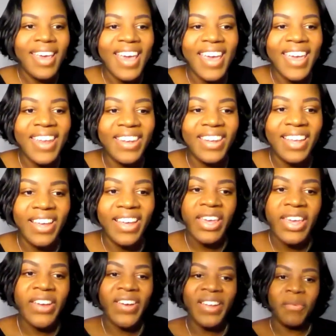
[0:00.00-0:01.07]
and
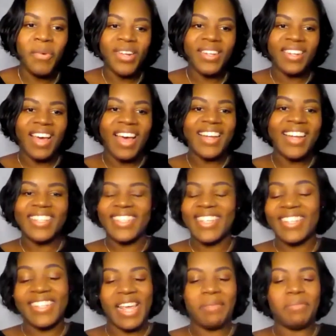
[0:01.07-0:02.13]
here in one line is
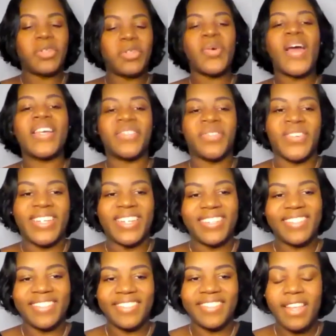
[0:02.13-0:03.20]
his name twice writ.
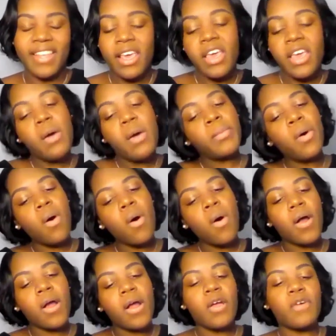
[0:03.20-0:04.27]

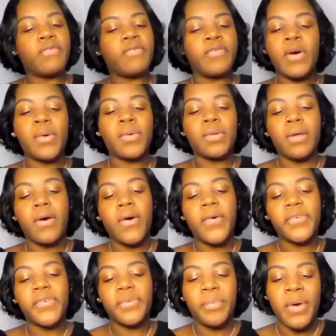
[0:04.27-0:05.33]
Poor,
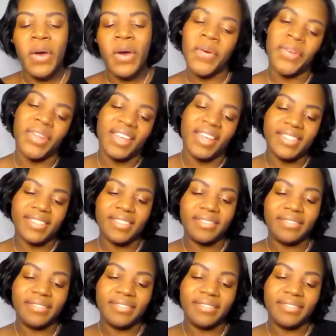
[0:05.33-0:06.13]
forlorn Proteus,